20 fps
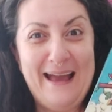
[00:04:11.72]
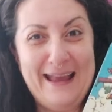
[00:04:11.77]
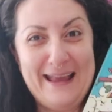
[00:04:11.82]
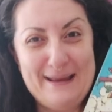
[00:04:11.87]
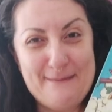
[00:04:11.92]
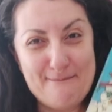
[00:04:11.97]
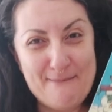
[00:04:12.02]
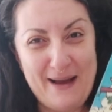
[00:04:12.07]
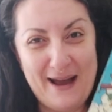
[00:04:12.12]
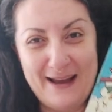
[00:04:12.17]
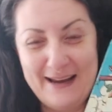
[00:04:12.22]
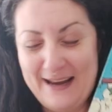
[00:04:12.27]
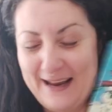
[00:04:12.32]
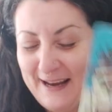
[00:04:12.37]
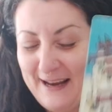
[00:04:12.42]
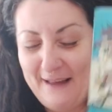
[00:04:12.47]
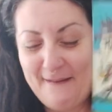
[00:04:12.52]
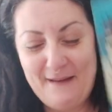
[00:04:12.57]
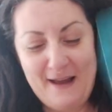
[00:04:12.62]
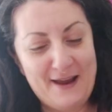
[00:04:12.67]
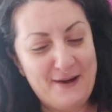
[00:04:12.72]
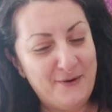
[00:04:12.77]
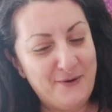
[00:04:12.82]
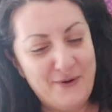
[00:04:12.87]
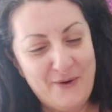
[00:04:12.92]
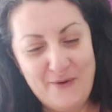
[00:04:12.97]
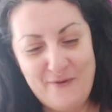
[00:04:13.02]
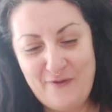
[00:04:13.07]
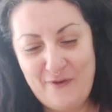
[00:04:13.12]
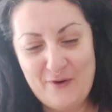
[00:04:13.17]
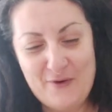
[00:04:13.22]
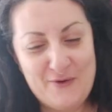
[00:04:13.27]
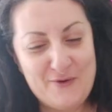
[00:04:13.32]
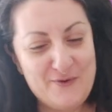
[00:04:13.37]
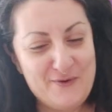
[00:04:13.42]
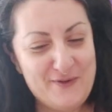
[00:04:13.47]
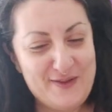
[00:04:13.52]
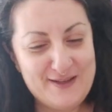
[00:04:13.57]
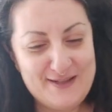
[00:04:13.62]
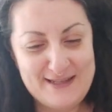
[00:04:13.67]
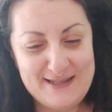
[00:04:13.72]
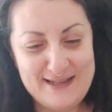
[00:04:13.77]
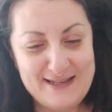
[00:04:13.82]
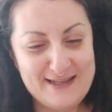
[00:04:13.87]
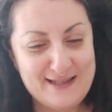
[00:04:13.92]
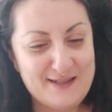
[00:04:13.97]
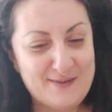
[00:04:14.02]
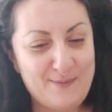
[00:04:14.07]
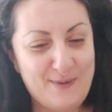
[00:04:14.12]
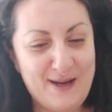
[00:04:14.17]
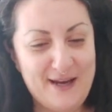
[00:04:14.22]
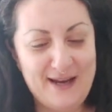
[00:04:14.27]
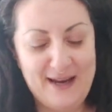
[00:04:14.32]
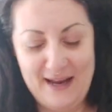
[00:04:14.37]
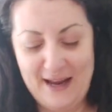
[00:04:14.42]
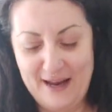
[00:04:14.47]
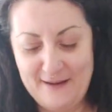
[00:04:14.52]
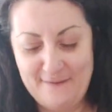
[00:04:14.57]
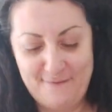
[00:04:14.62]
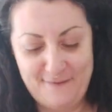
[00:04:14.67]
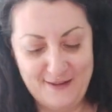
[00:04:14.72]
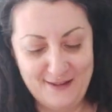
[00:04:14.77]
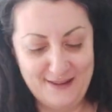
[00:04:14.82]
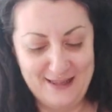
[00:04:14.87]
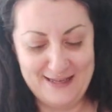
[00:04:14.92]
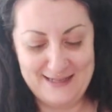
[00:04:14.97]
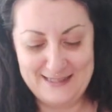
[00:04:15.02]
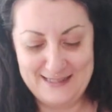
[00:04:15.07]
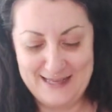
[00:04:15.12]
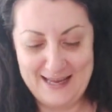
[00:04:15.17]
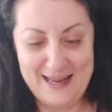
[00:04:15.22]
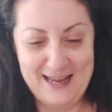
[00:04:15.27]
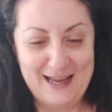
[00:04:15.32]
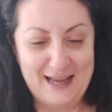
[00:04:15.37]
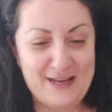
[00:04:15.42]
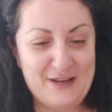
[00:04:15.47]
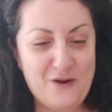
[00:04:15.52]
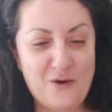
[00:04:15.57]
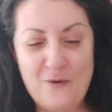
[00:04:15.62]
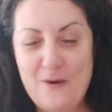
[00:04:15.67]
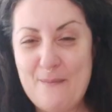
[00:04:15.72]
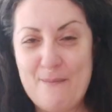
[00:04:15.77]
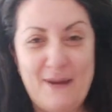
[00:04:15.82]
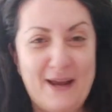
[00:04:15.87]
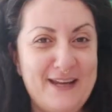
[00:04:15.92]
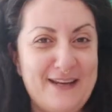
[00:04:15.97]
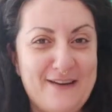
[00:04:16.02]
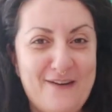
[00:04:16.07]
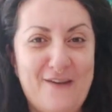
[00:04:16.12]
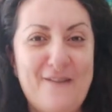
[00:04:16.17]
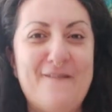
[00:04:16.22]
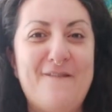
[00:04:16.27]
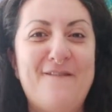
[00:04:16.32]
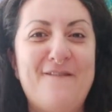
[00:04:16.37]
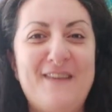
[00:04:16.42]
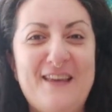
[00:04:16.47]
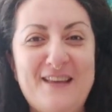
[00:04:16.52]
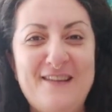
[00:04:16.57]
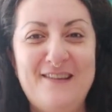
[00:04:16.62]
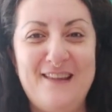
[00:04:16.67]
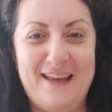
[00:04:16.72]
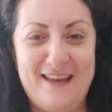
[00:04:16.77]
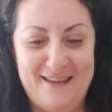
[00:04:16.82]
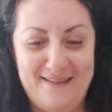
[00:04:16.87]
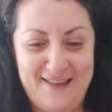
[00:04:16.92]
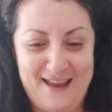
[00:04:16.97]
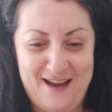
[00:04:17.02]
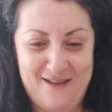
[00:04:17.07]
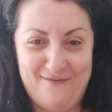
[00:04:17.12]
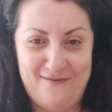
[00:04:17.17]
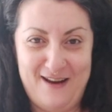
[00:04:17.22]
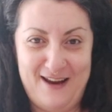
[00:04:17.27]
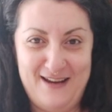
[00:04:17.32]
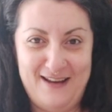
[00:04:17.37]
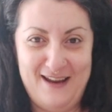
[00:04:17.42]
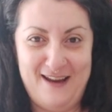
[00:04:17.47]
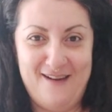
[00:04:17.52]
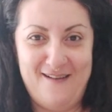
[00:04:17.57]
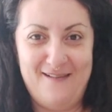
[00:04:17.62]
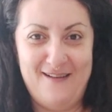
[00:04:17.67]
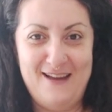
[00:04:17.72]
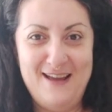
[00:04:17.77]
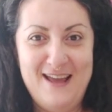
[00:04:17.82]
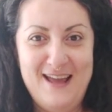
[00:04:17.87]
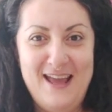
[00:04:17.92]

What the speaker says: I don't know for who this is, but I feel like saying, I know it might not feel like that right now.